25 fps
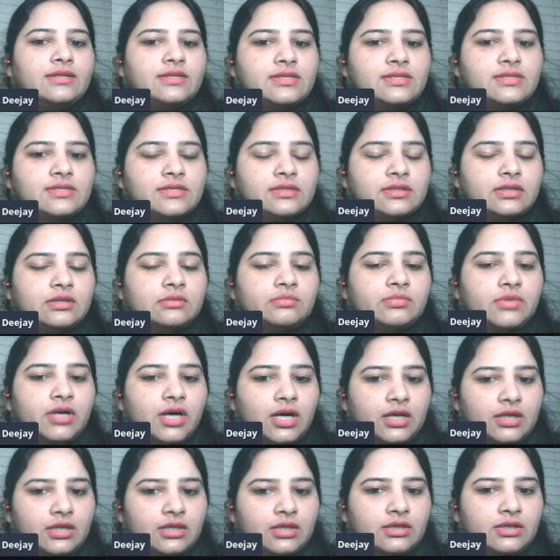disturb
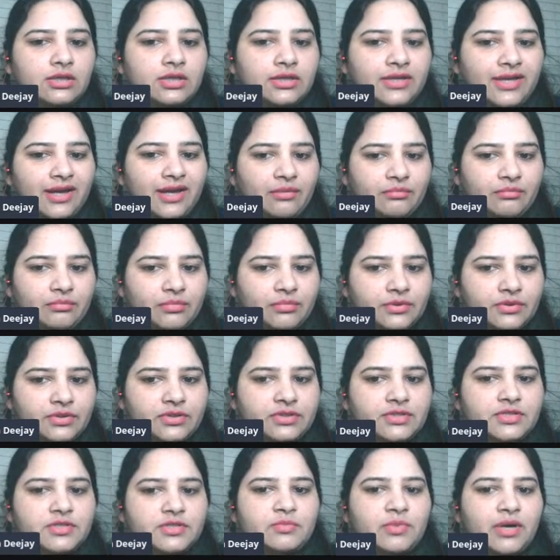other
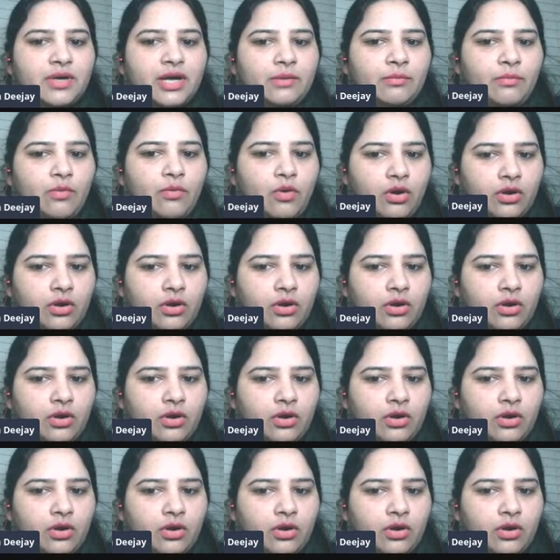campers by